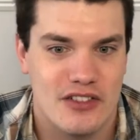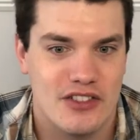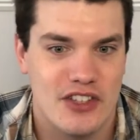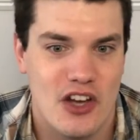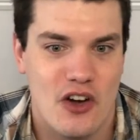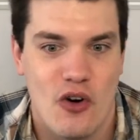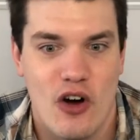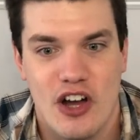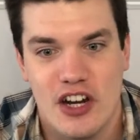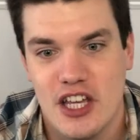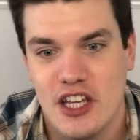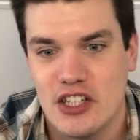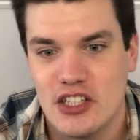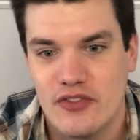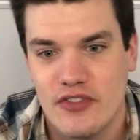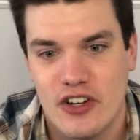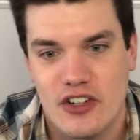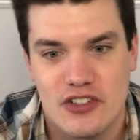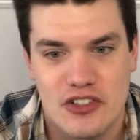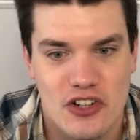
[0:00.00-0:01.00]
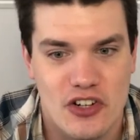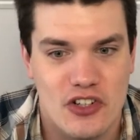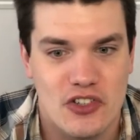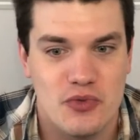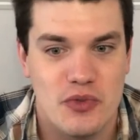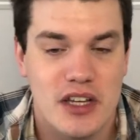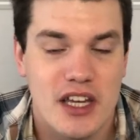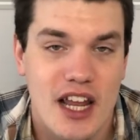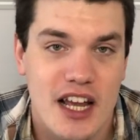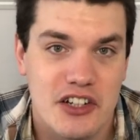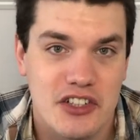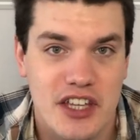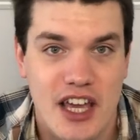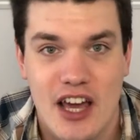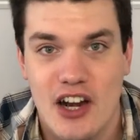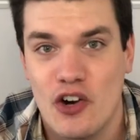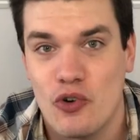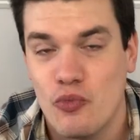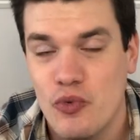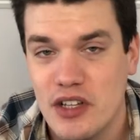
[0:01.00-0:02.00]
So on each of our turns, we can actually
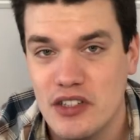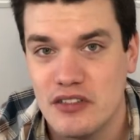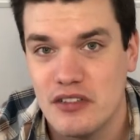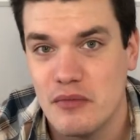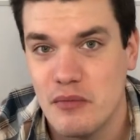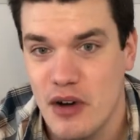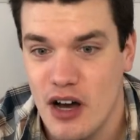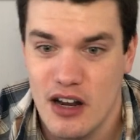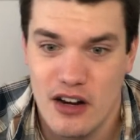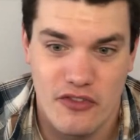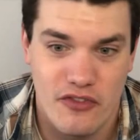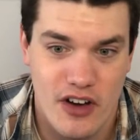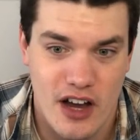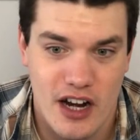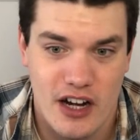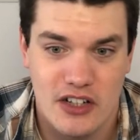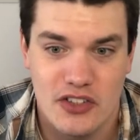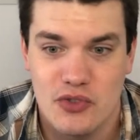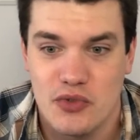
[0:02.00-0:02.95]
add our Wisdom modifier